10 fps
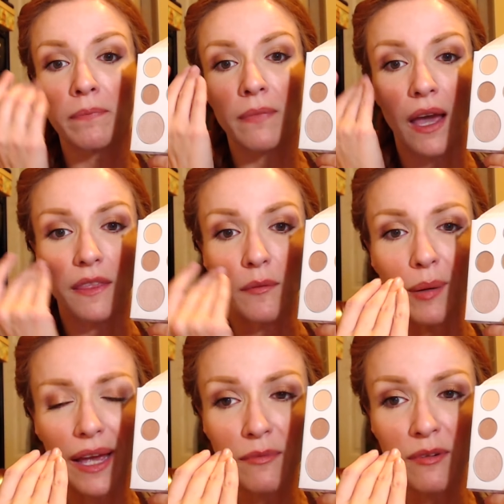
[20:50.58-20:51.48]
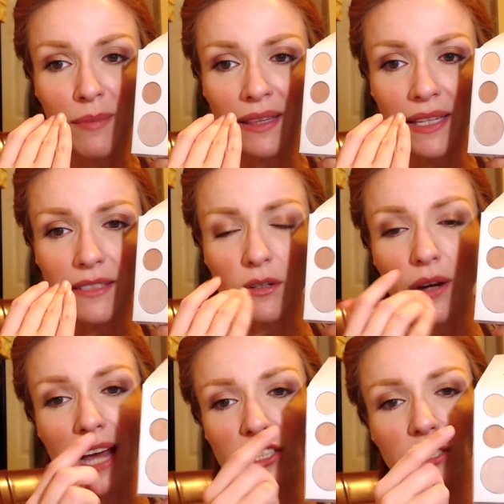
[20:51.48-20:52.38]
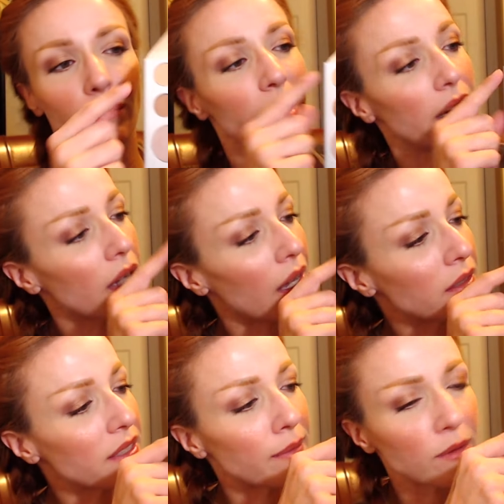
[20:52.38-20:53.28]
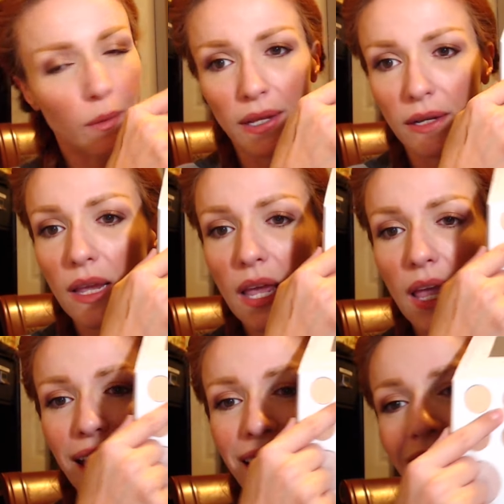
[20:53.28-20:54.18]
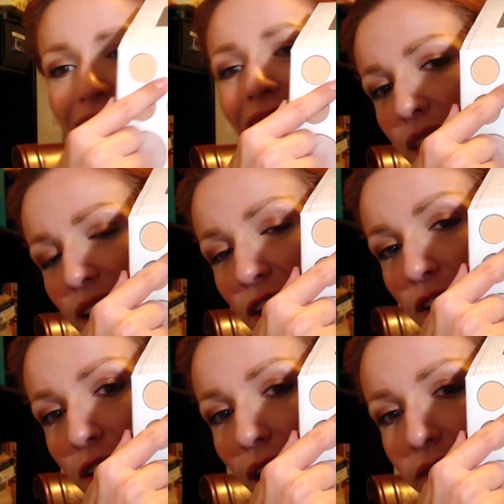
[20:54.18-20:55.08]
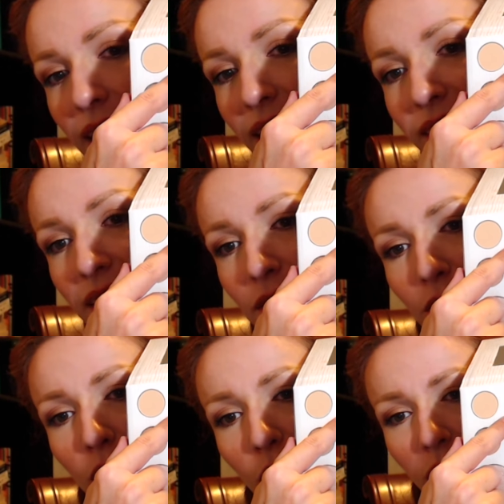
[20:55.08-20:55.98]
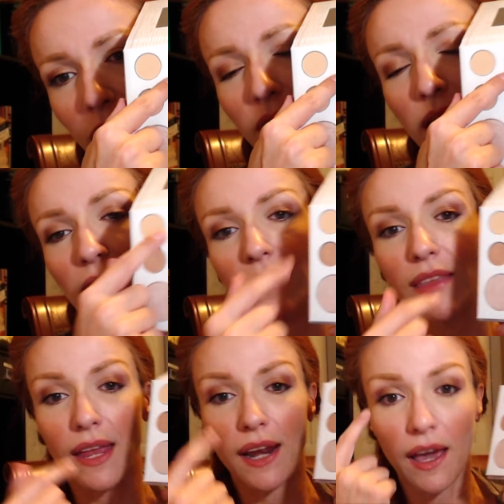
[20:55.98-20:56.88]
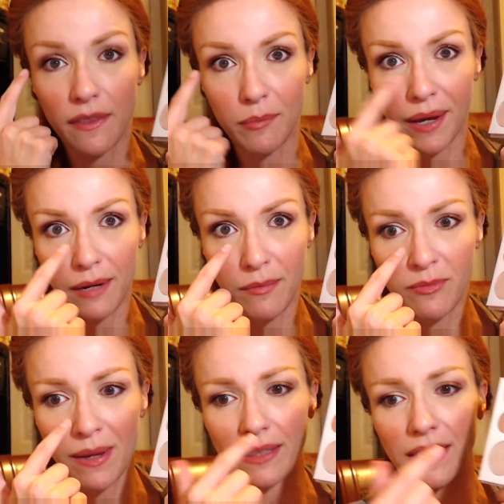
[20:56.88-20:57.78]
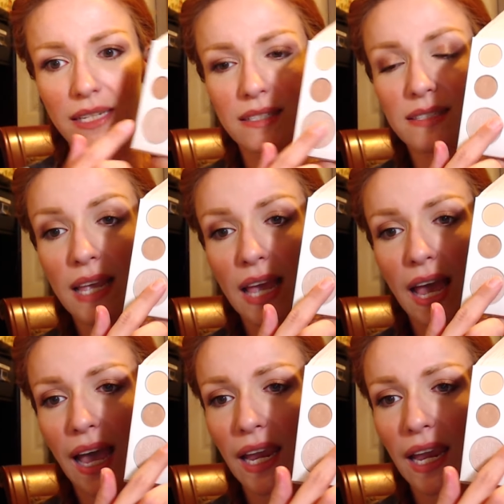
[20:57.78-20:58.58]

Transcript: On the bottom of my lids, or actually wait, I skipped one. Here I've got on the inner corner. Then on the bottom of my lids, I